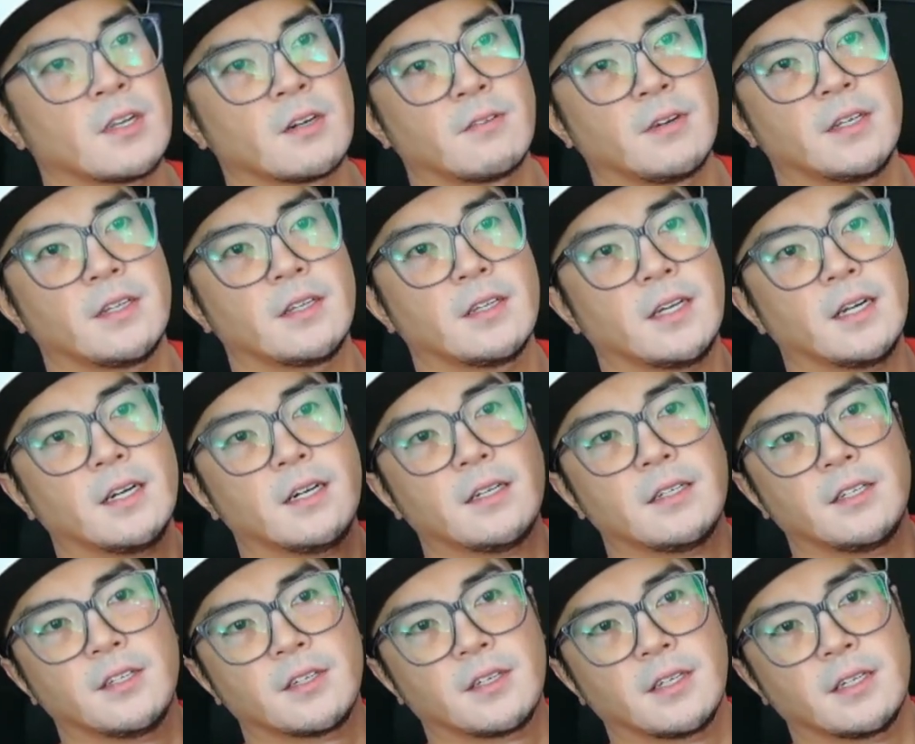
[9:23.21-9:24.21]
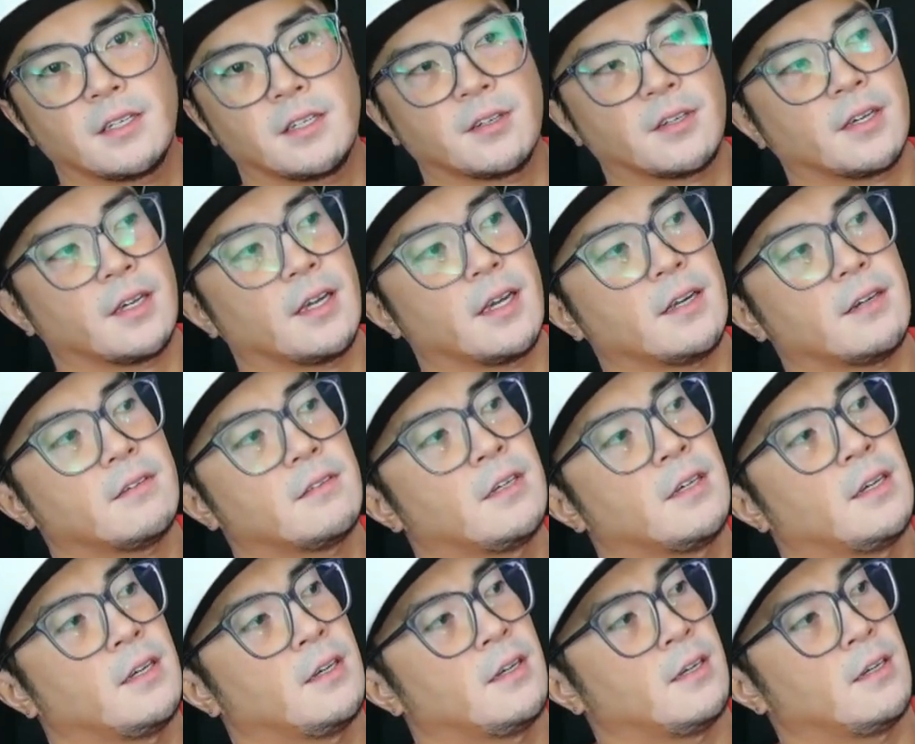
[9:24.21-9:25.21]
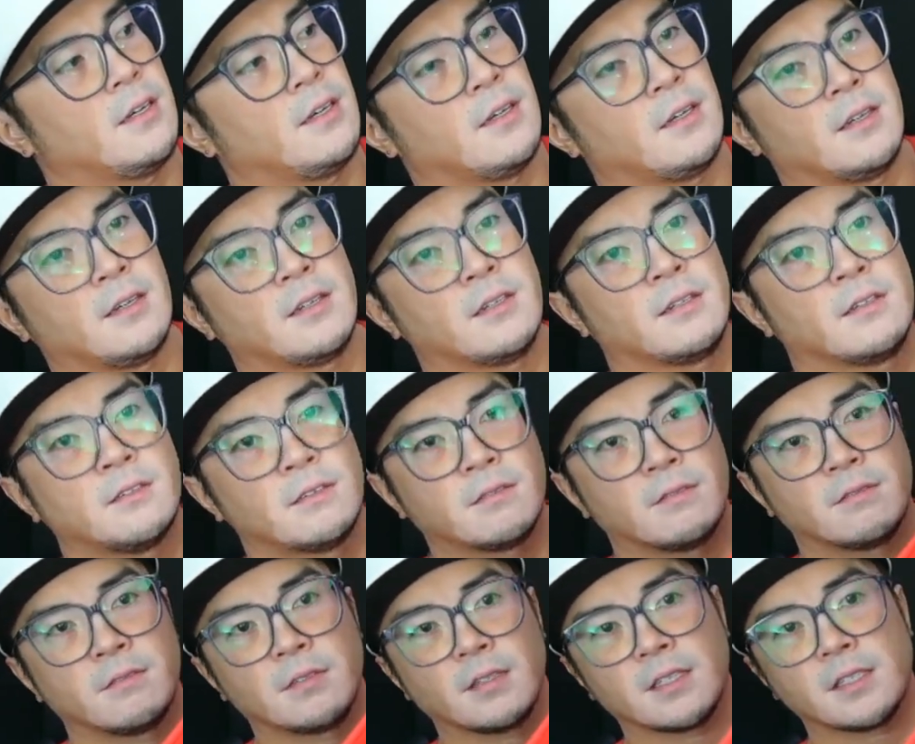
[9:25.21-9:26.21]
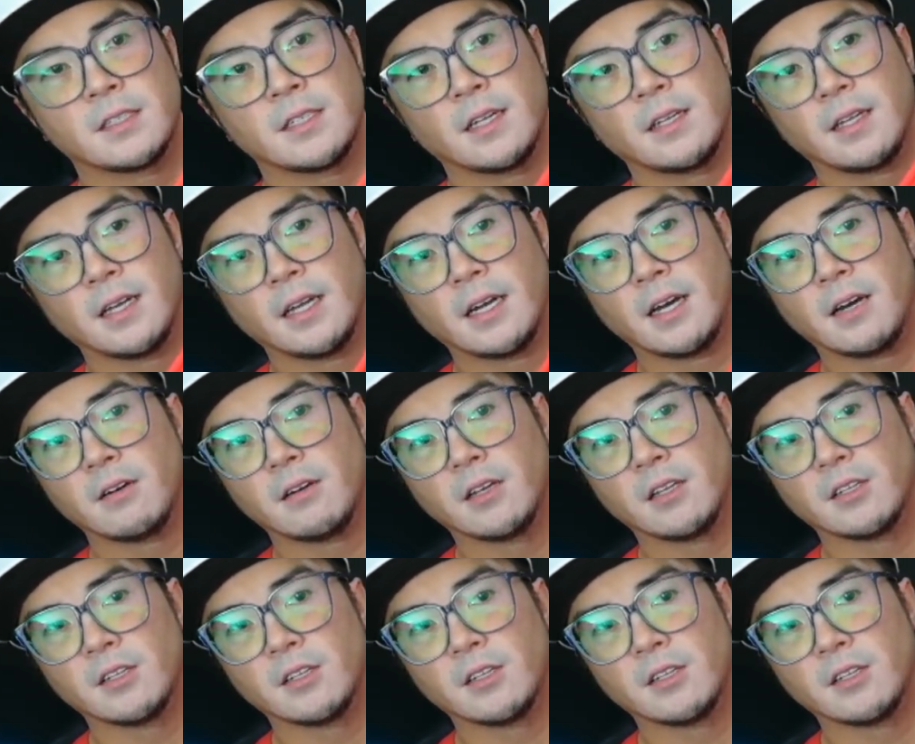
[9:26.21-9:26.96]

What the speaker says: Right there, you can extend that out.